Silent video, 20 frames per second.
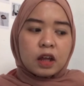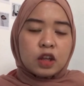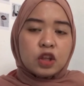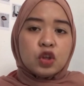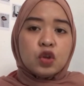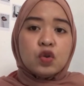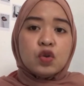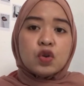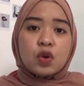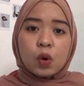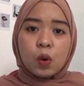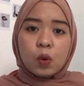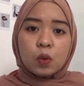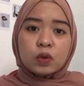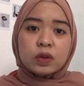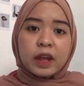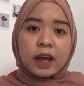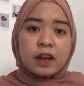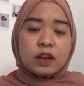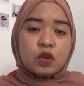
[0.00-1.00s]
know
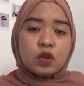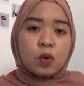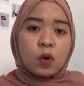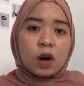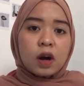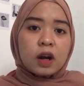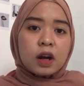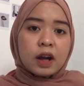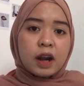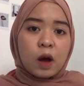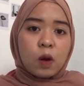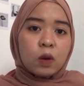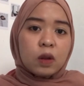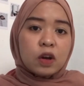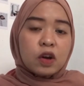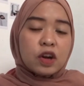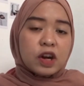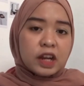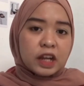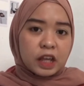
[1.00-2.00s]
that you are now
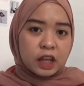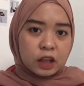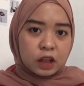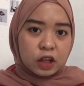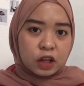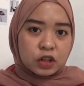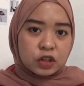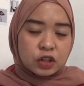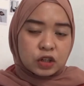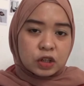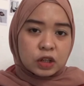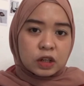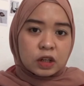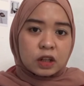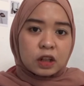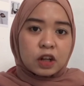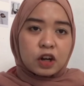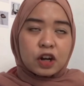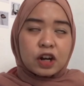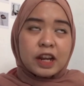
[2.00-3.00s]
learning English,
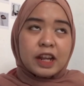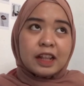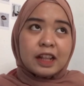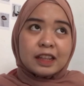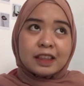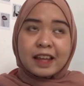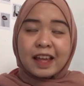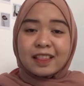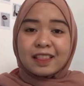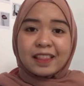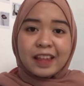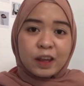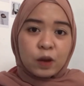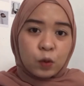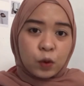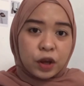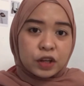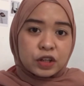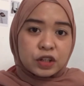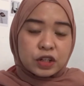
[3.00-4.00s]
learning that
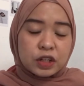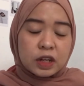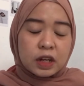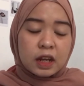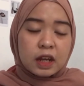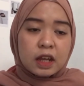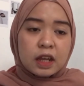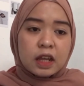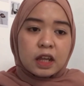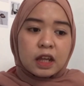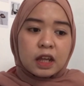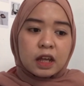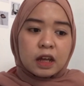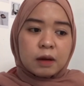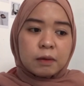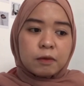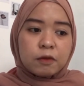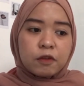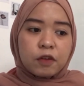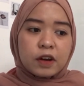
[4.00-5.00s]
language.
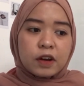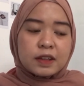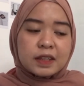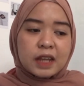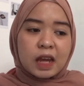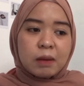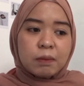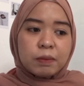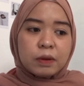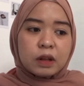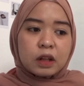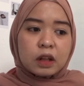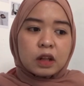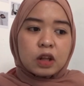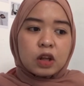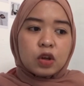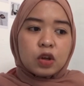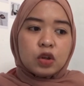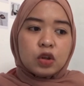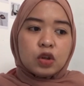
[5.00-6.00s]
For example,
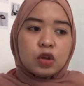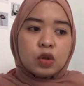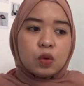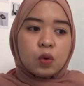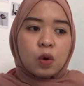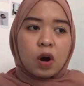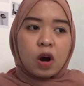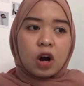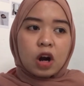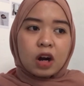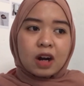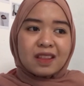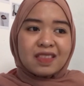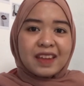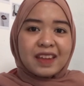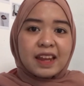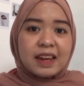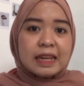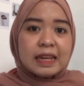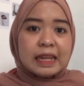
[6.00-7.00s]
you are
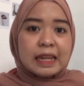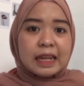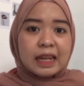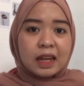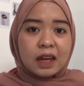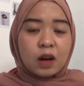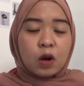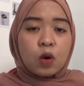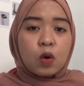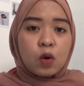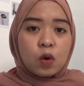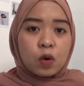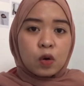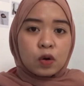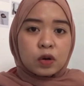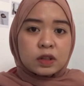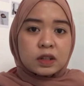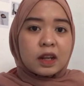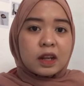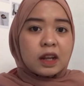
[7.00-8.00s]
attending a
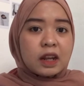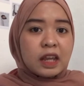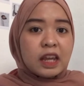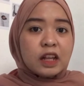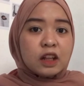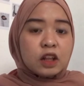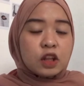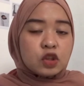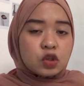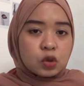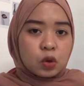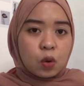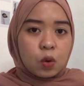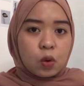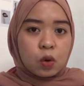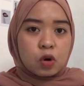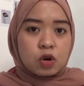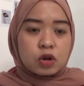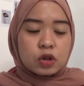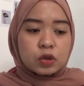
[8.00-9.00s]
course, an English
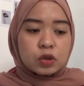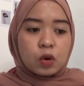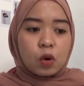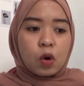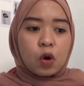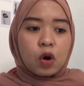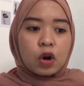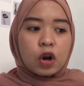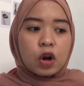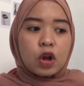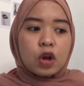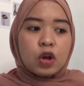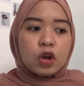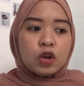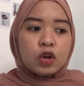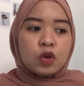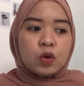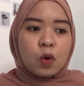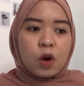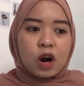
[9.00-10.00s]
course, or
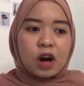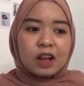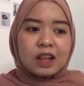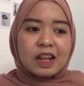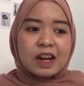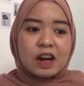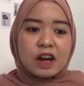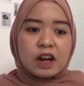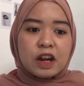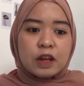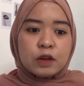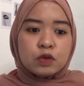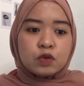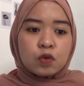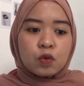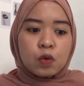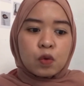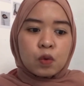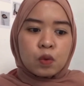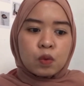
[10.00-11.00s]
you are learning
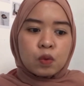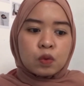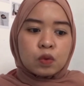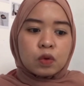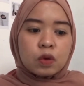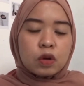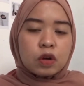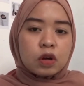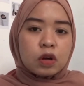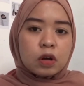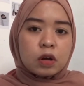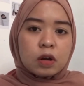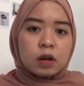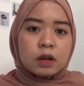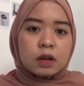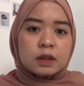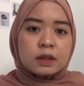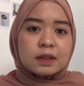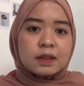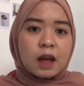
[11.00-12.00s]
through
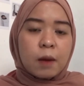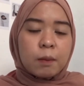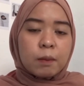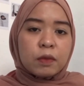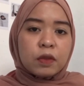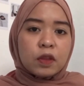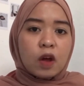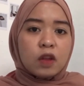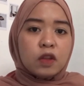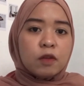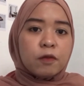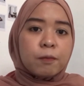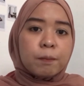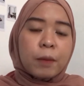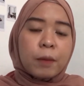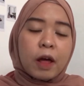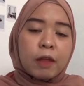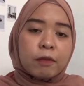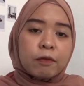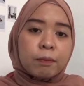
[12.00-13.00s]
some other
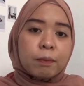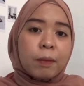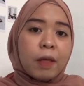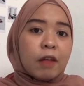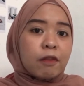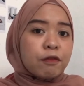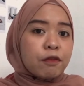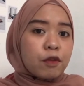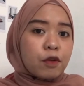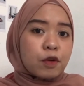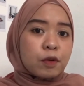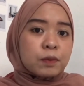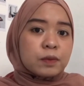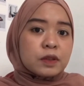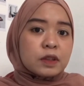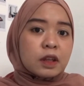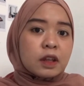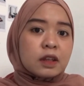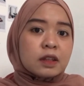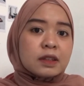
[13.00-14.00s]

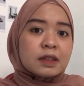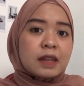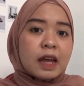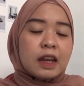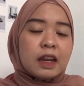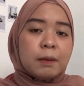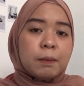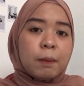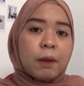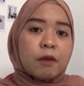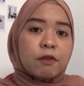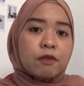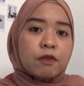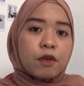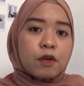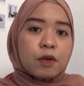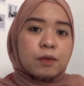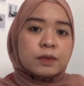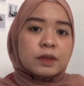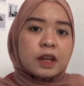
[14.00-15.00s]
platforms, study
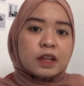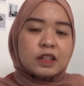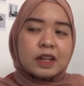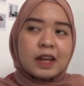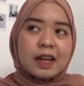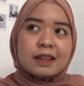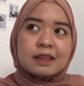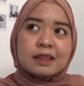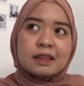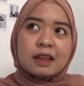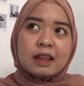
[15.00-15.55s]
platforms such as